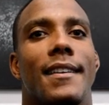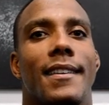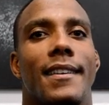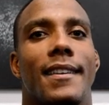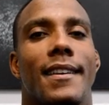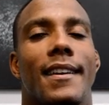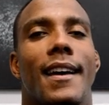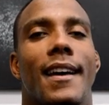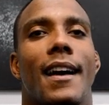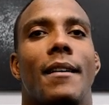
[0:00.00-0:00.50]

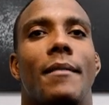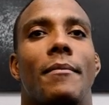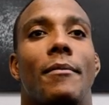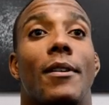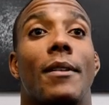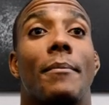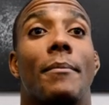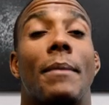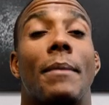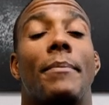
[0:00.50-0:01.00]
Yeah,
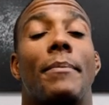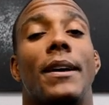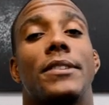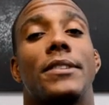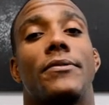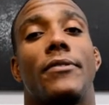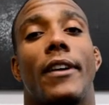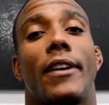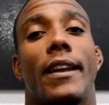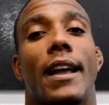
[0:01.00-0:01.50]
but my best
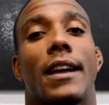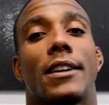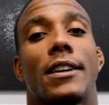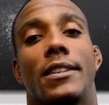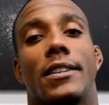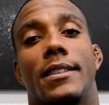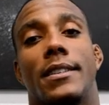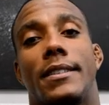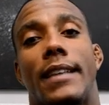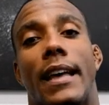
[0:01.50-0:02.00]
friend,
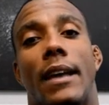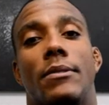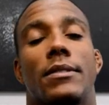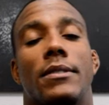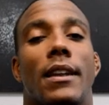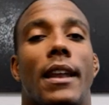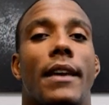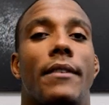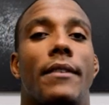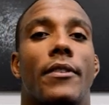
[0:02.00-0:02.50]
actually, his dad was a
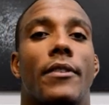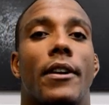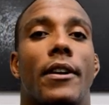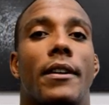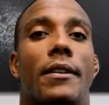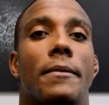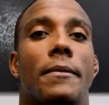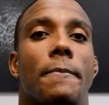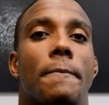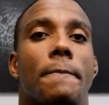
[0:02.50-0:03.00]

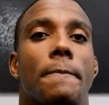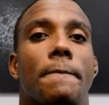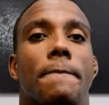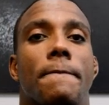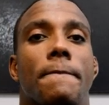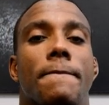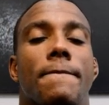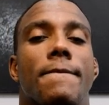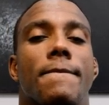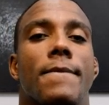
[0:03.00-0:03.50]
lifeguard.
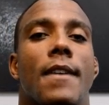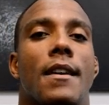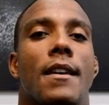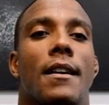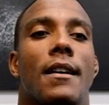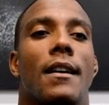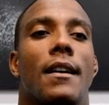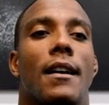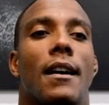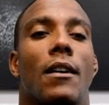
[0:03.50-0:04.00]

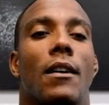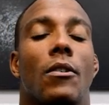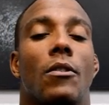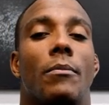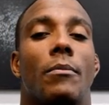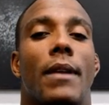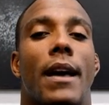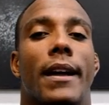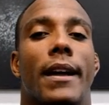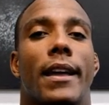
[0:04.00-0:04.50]
Uncle
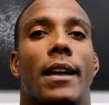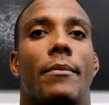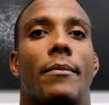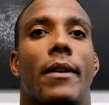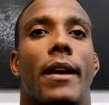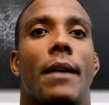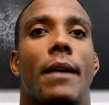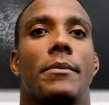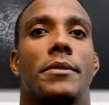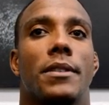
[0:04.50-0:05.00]
Black
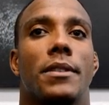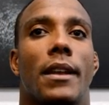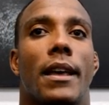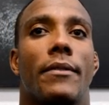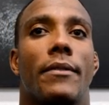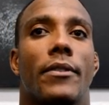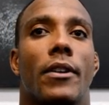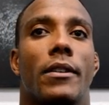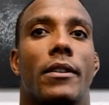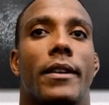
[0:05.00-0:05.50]
Abraham is a
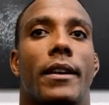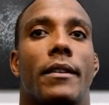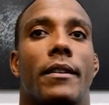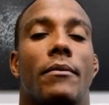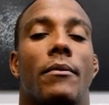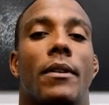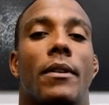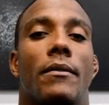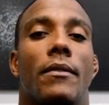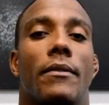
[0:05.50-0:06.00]
lifeguard at
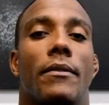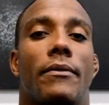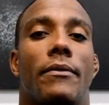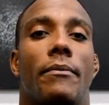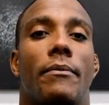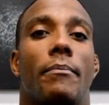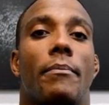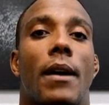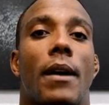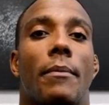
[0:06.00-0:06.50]
one of
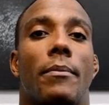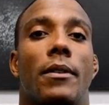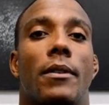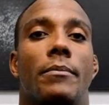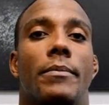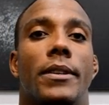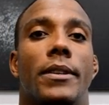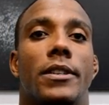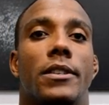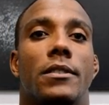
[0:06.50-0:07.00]
the popular
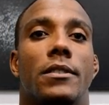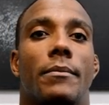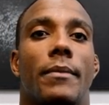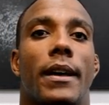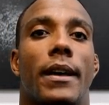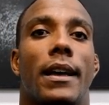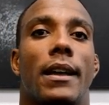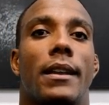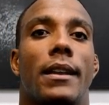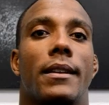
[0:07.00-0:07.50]
beaches on the
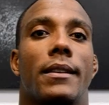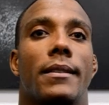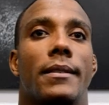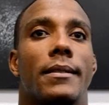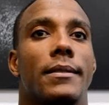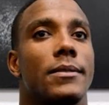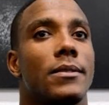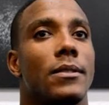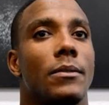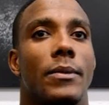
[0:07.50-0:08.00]
island.
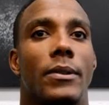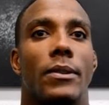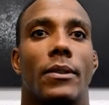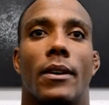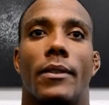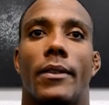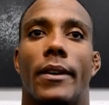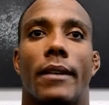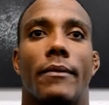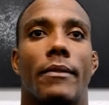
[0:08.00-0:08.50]
So we go
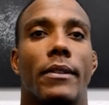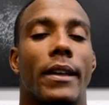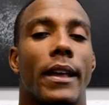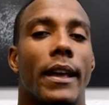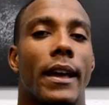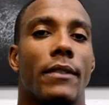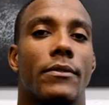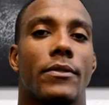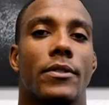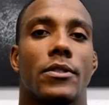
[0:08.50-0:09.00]
down there every day
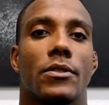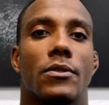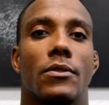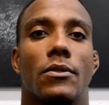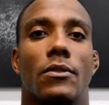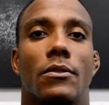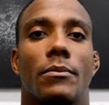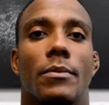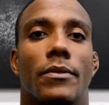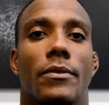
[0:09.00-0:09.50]
after
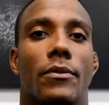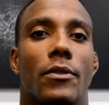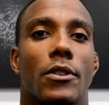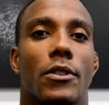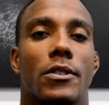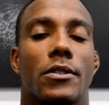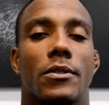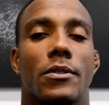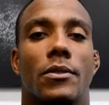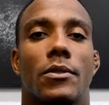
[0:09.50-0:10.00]
school, before
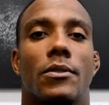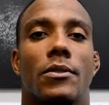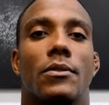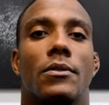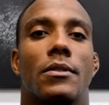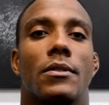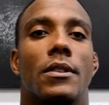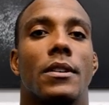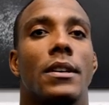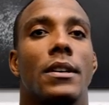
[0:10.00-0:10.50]
school.
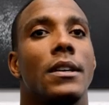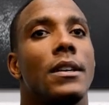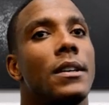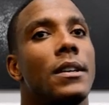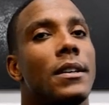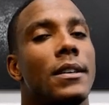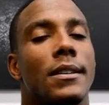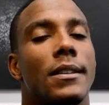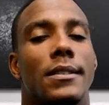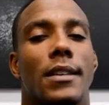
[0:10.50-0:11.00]

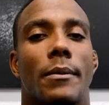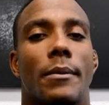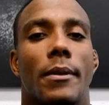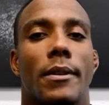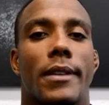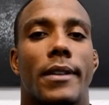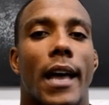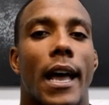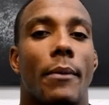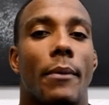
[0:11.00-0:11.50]

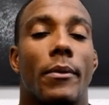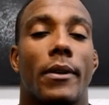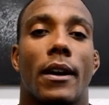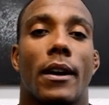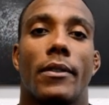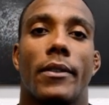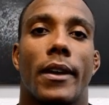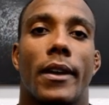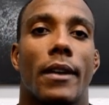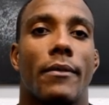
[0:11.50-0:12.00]
Summertime, we're
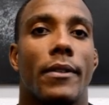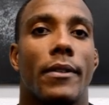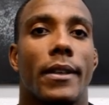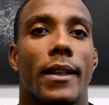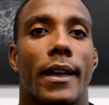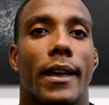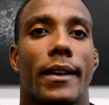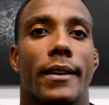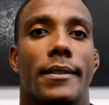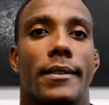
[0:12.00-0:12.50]
down there every
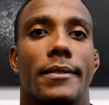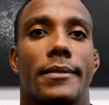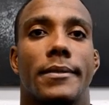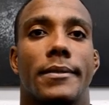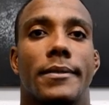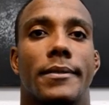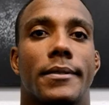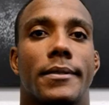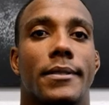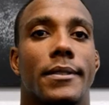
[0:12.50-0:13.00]
day.
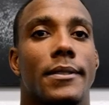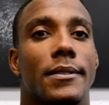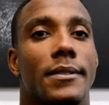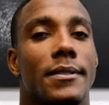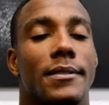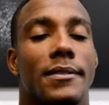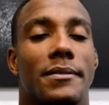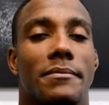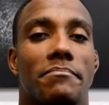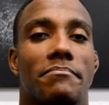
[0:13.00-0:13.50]
So
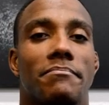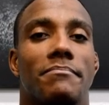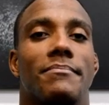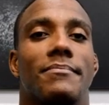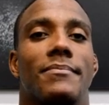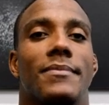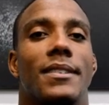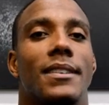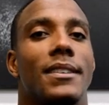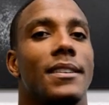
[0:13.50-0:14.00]
it's
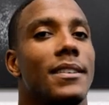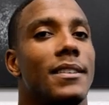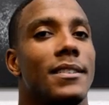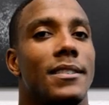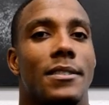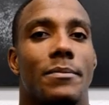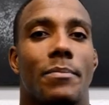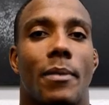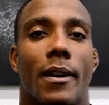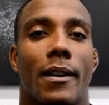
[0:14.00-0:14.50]

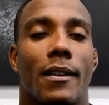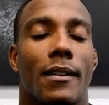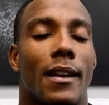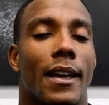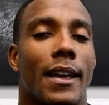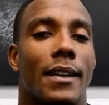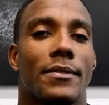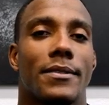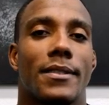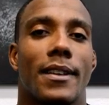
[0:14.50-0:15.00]
just part of the
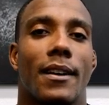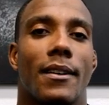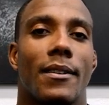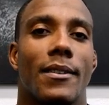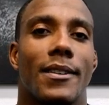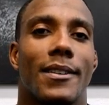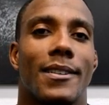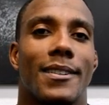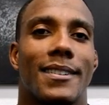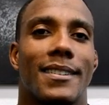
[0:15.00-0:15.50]
lifestyle,
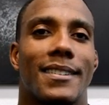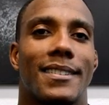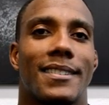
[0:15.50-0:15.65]
you know?